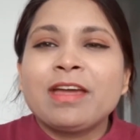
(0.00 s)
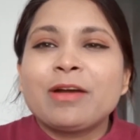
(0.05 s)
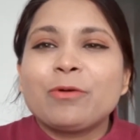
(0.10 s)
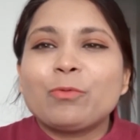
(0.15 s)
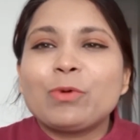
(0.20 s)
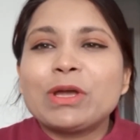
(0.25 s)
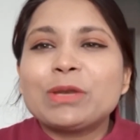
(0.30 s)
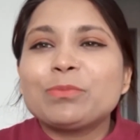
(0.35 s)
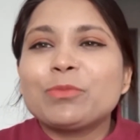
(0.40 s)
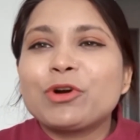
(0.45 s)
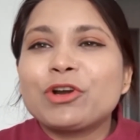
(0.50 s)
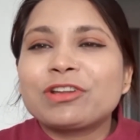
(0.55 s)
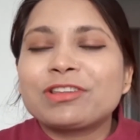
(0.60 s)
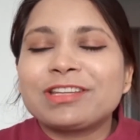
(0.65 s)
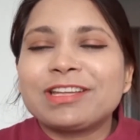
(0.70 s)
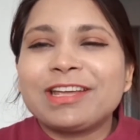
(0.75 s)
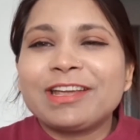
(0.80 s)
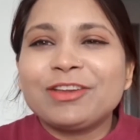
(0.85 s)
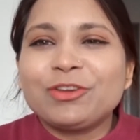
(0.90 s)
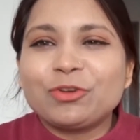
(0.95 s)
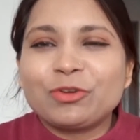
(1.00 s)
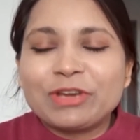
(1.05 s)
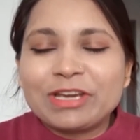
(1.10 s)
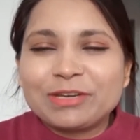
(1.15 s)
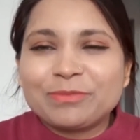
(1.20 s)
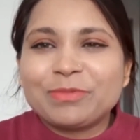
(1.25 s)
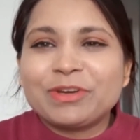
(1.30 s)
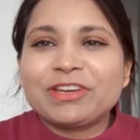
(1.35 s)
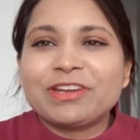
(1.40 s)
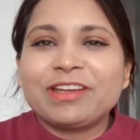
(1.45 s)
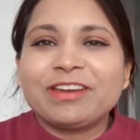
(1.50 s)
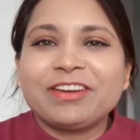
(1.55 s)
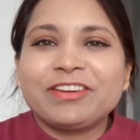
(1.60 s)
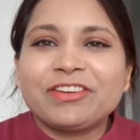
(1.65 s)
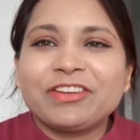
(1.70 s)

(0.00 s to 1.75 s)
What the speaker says: One more thing, you get maternity